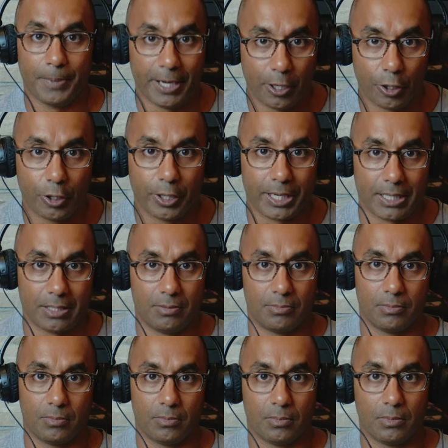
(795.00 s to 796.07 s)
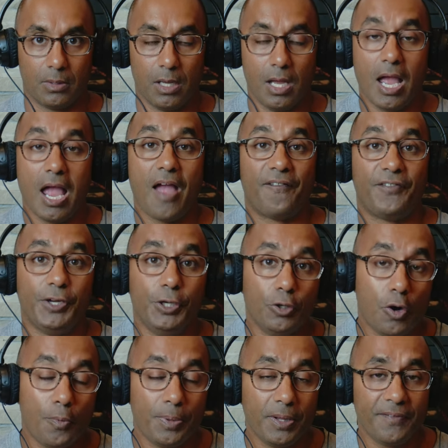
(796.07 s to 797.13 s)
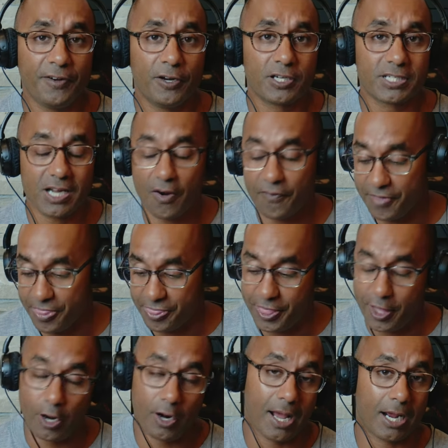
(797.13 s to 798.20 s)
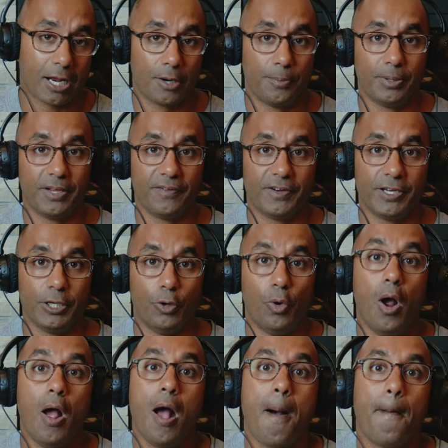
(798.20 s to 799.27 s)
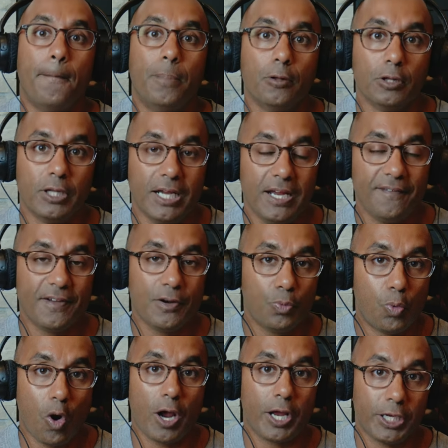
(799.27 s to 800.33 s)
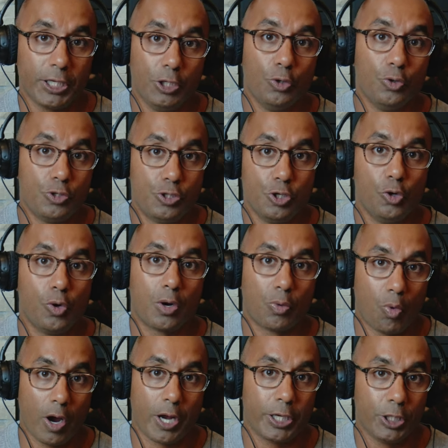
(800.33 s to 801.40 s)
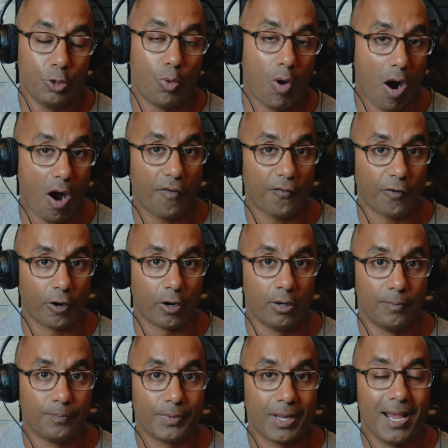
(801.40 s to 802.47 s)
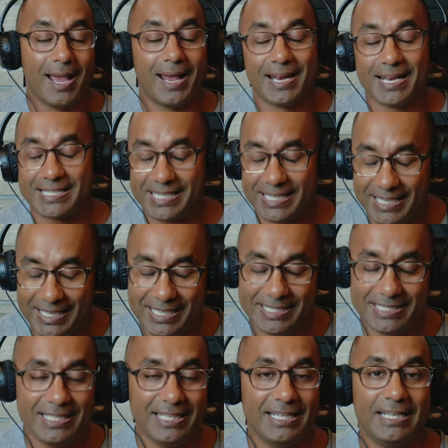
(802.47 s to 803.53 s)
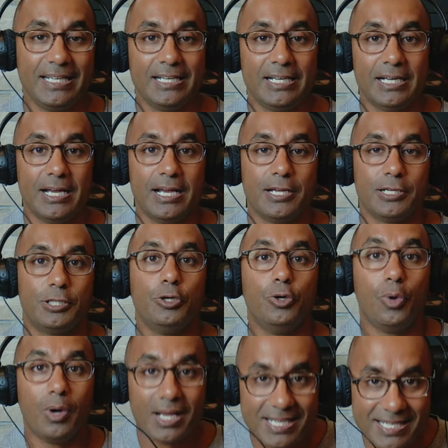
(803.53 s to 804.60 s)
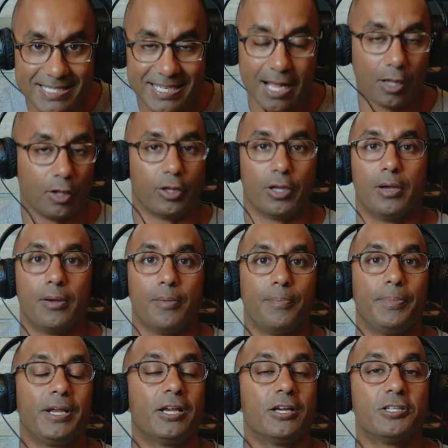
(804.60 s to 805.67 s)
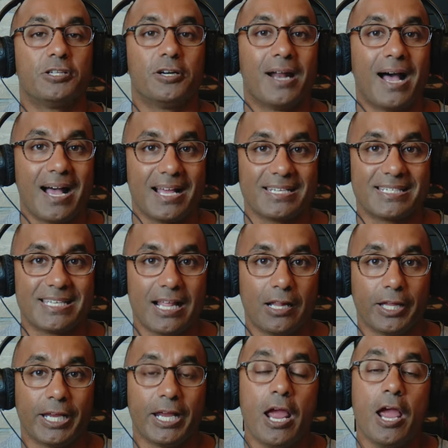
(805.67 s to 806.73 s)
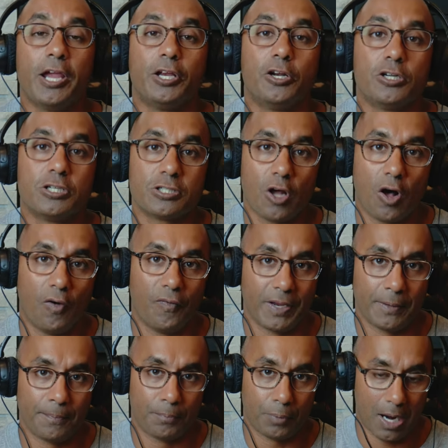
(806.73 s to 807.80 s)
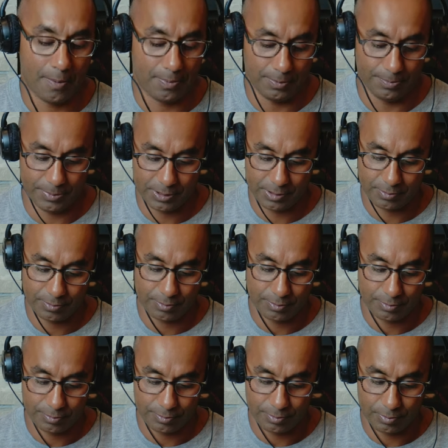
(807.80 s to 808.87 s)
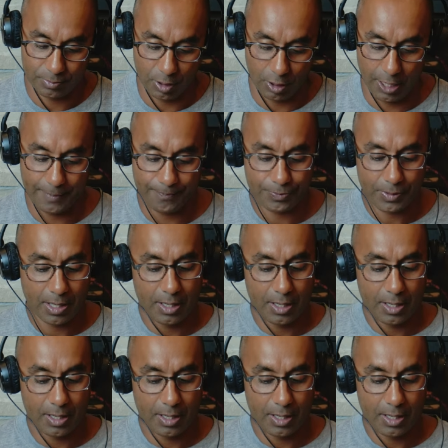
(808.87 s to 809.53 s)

Period. If you don't believe in yourself, they're not going to believe in you. Believe in what you do and what you offer, and it's easy to sell because you're not selling, you're solving problems. All right?